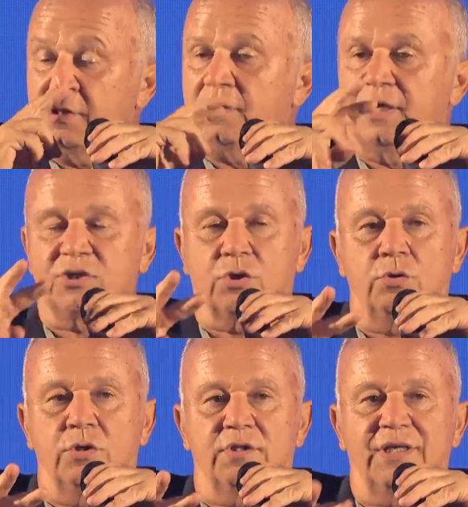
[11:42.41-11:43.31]
And
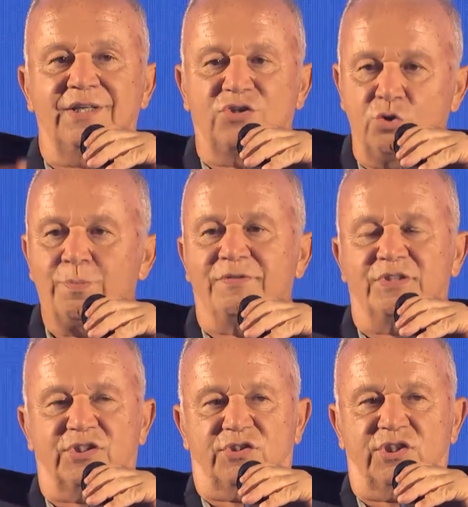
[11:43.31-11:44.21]
so they did two
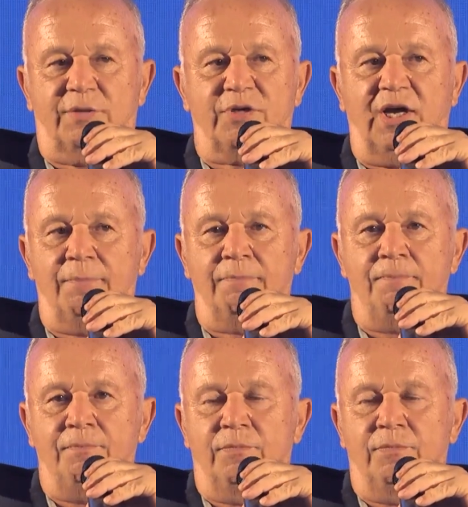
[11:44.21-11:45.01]
pivots at the same time.